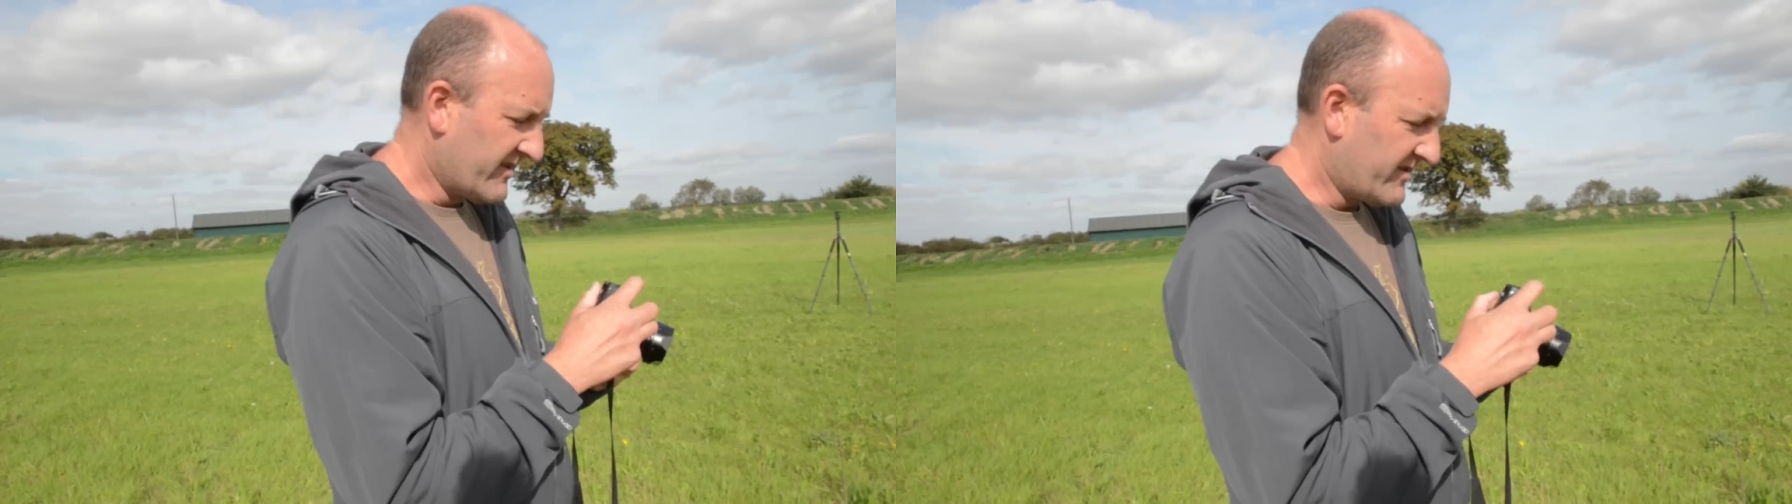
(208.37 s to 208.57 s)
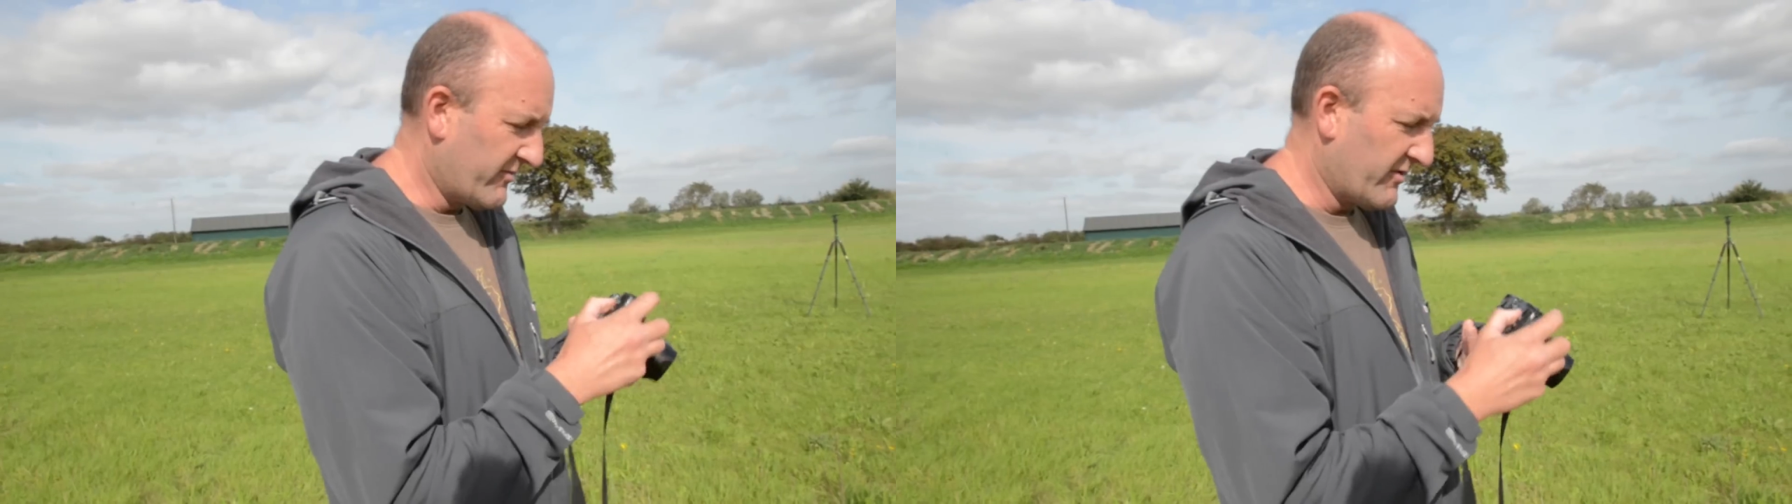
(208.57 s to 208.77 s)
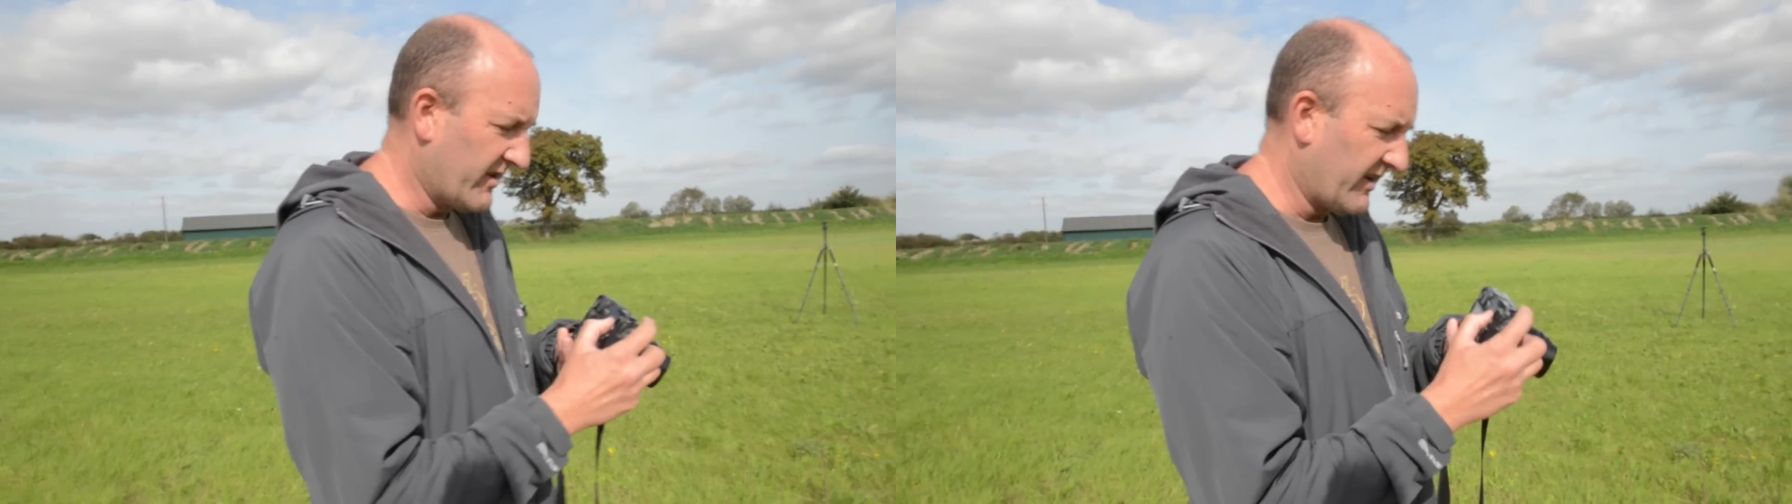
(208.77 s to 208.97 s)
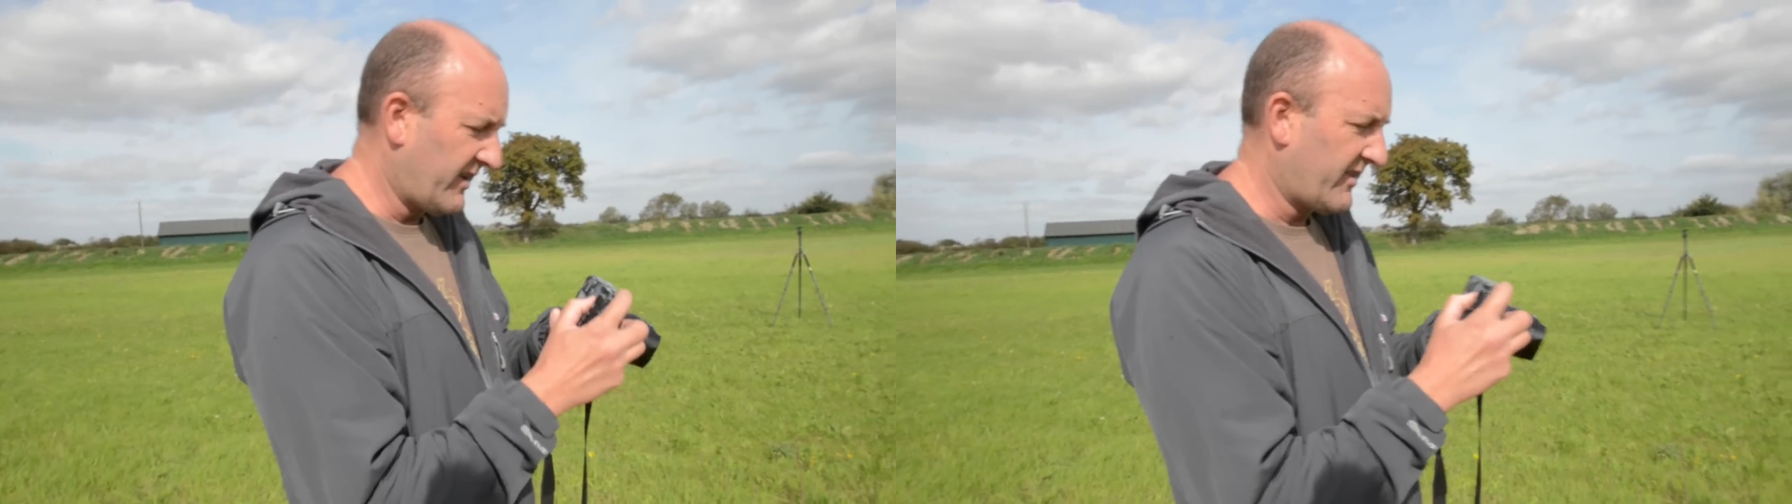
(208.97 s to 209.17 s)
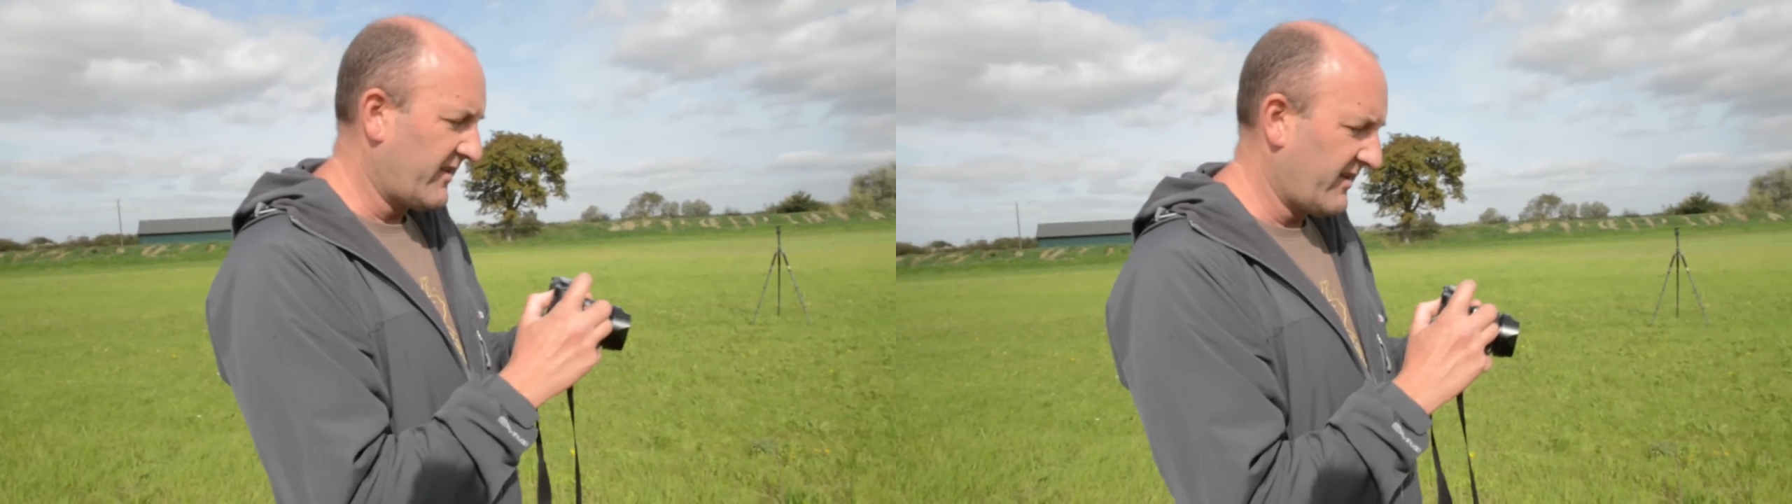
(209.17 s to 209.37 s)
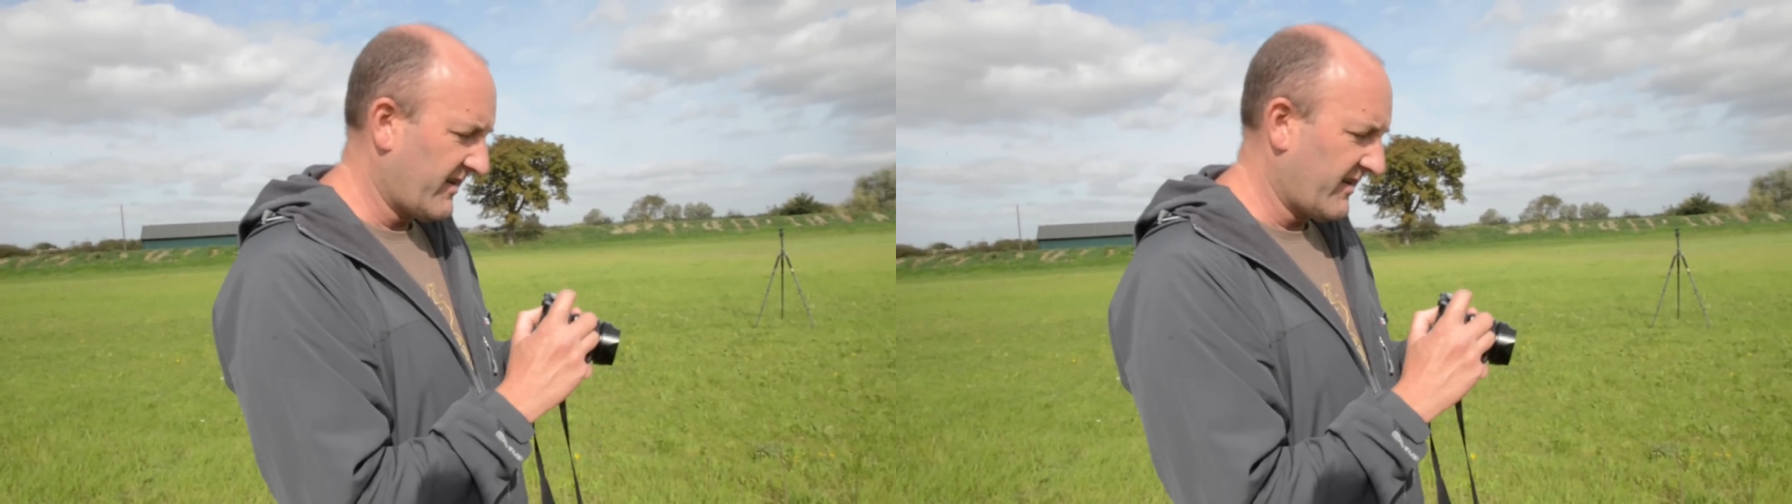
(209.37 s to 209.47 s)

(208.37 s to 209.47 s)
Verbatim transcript: Doing it like the.